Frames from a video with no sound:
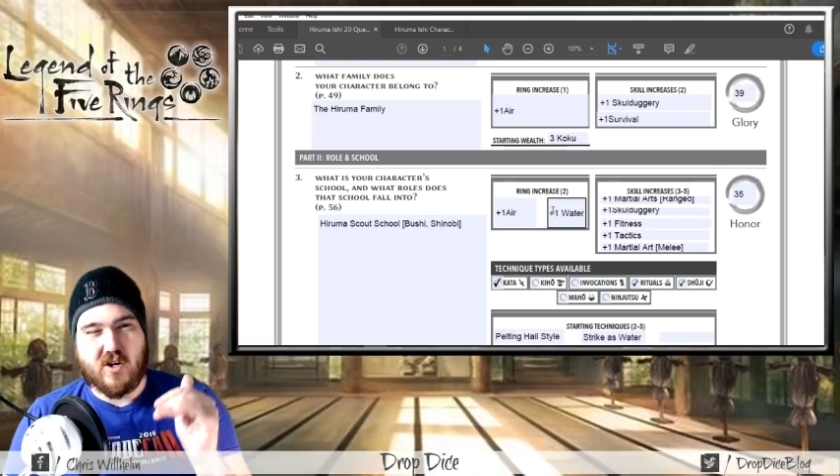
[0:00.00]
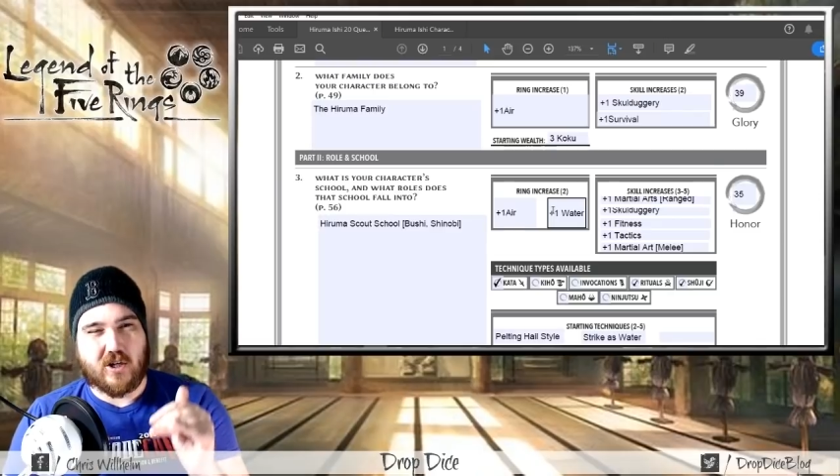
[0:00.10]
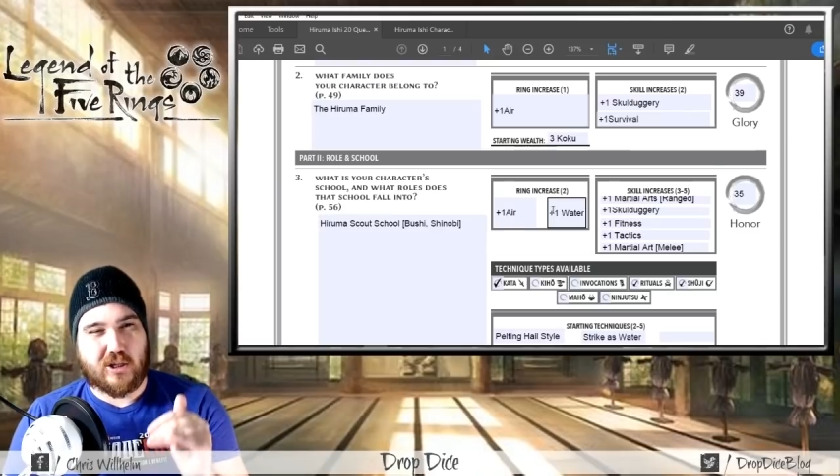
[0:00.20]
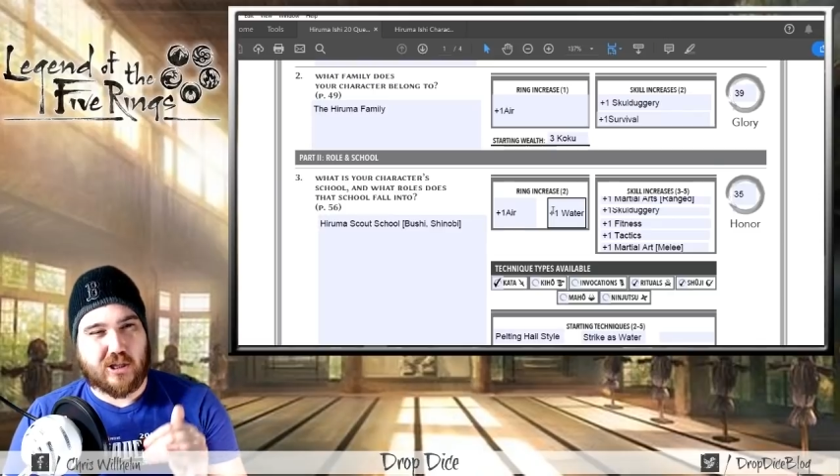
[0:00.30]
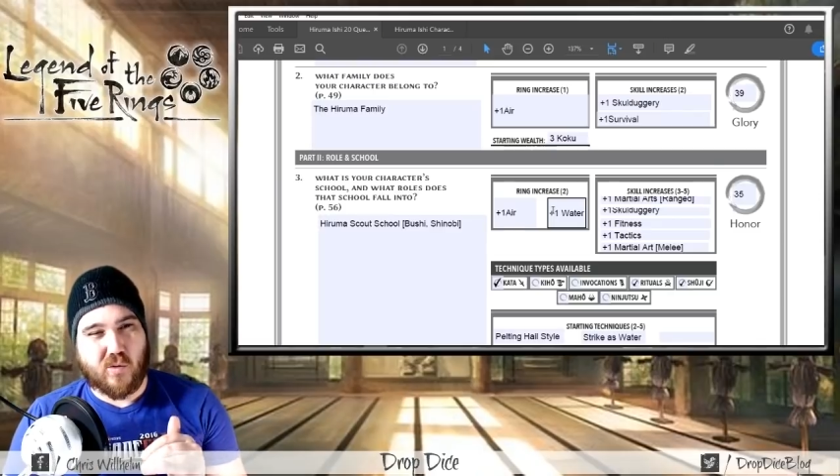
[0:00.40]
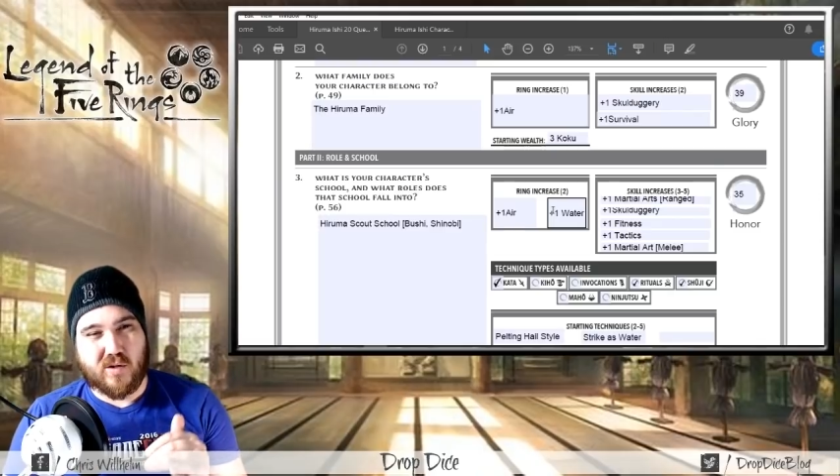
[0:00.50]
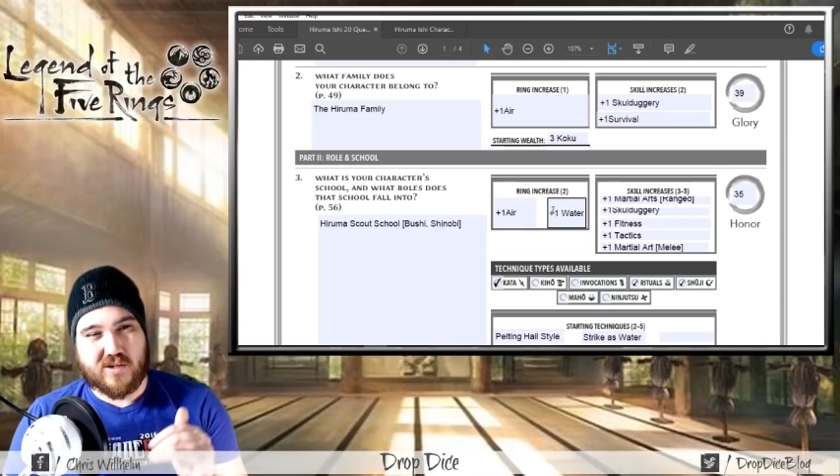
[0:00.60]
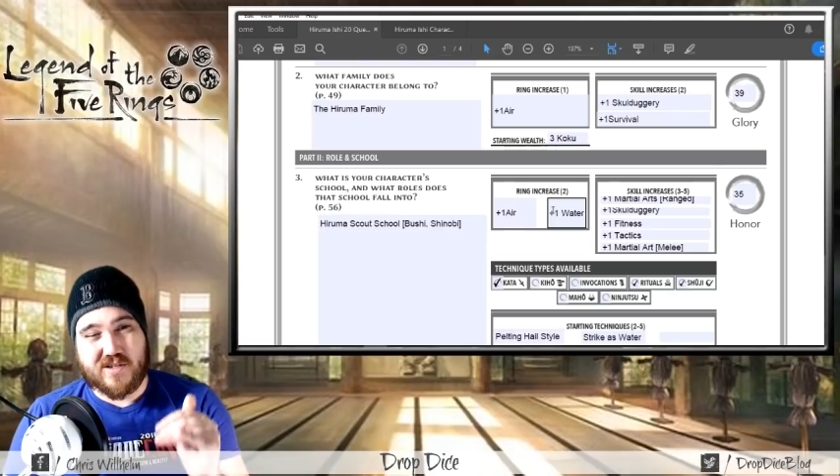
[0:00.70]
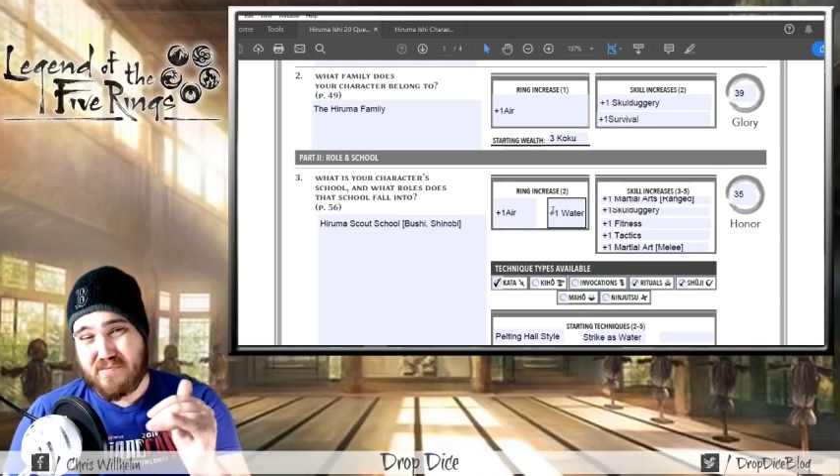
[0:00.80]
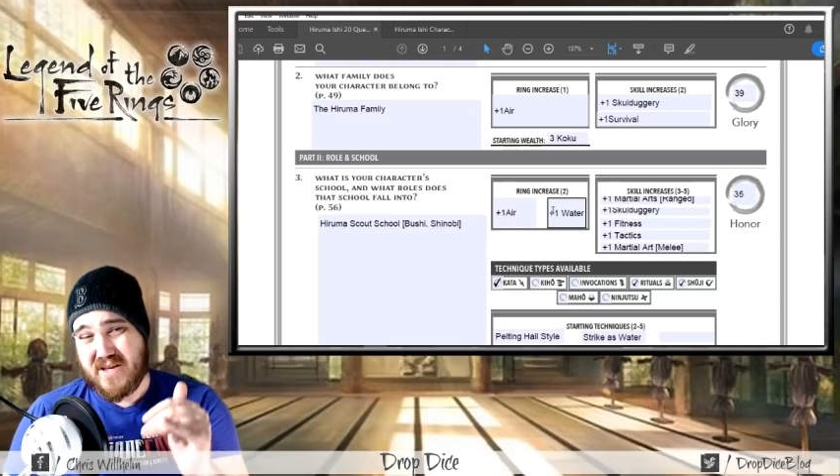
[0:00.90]
are lower
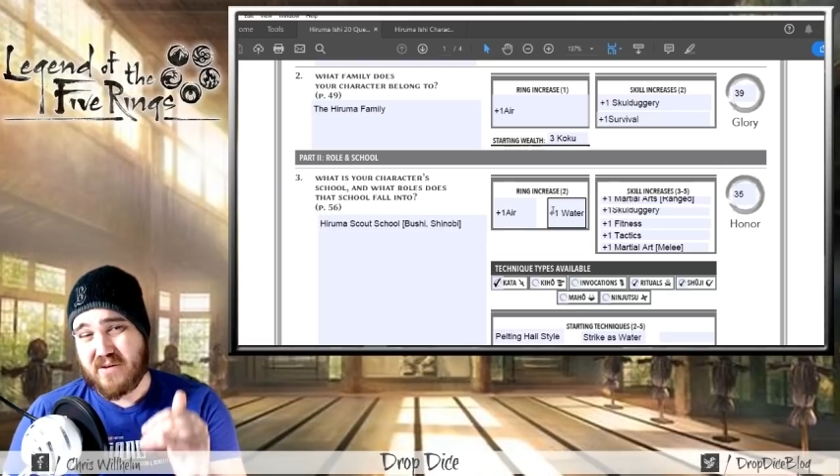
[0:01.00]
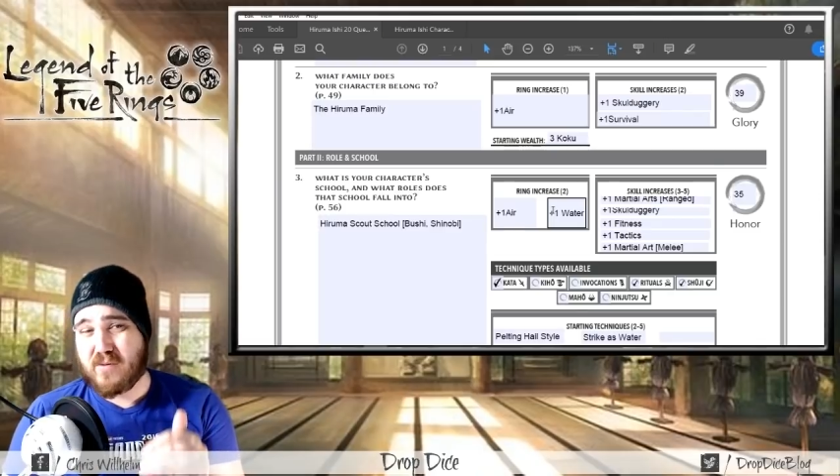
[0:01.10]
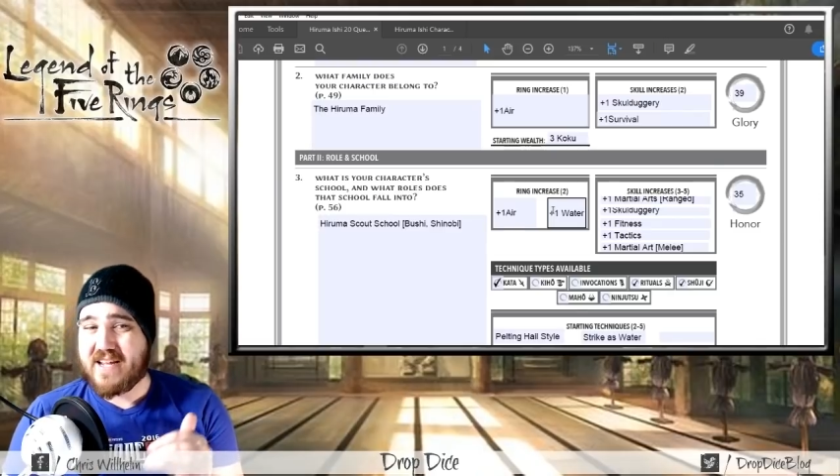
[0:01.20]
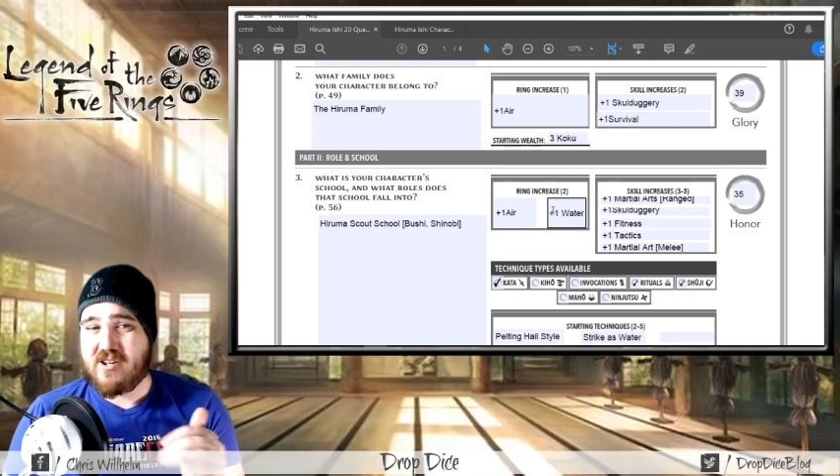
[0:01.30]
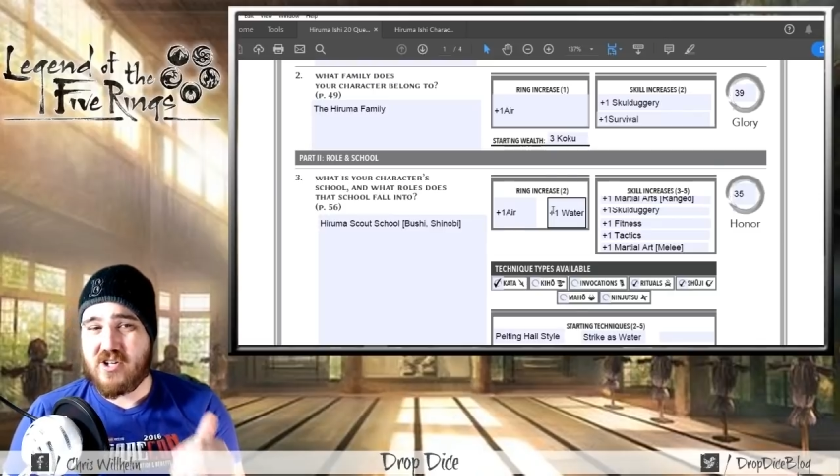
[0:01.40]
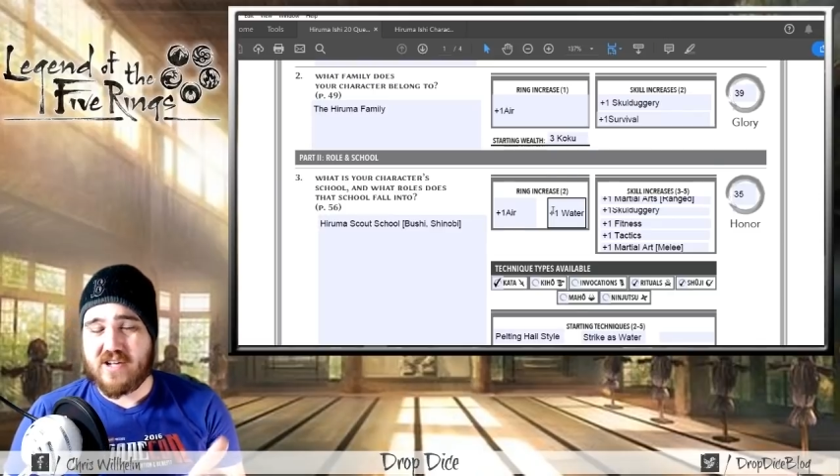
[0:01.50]
to mid-range,